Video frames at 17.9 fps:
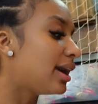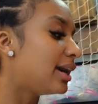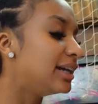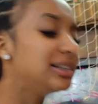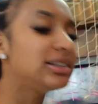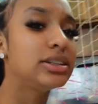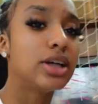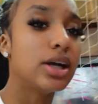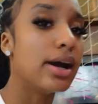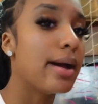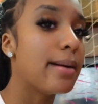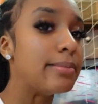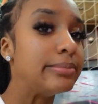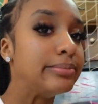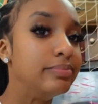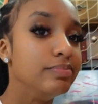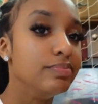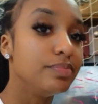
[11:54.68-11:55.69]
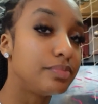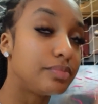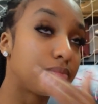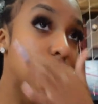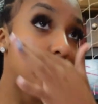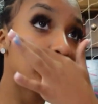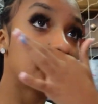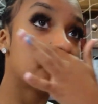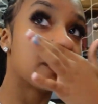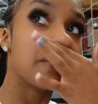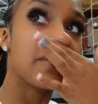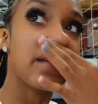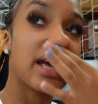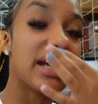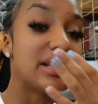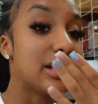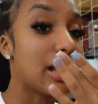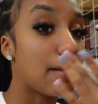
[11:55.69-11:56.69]
It's good.
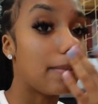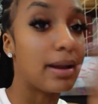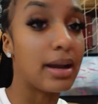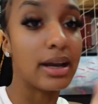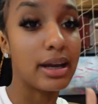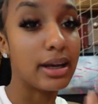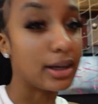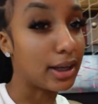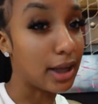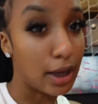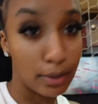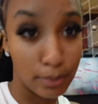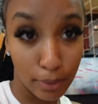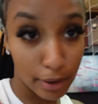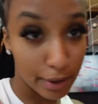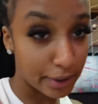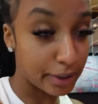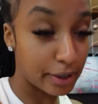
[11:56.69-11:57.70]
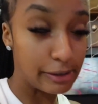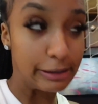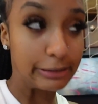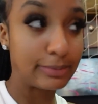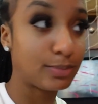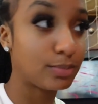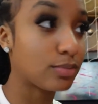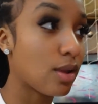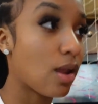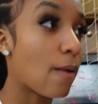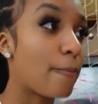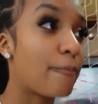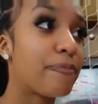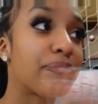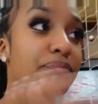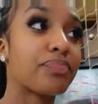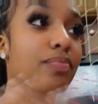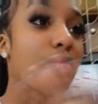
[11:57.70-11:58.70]
It's not better than the calamari though.
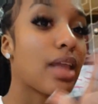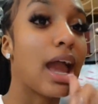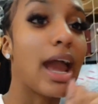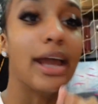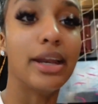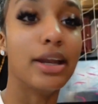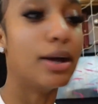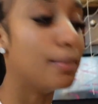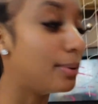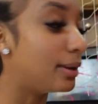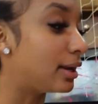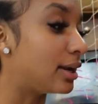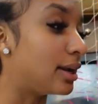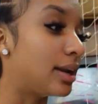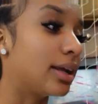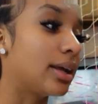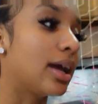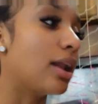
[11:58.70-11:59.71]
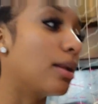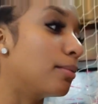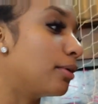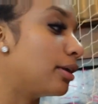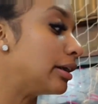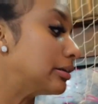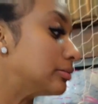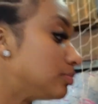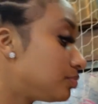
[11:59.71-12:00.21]
Ain't nothing better than the calamari.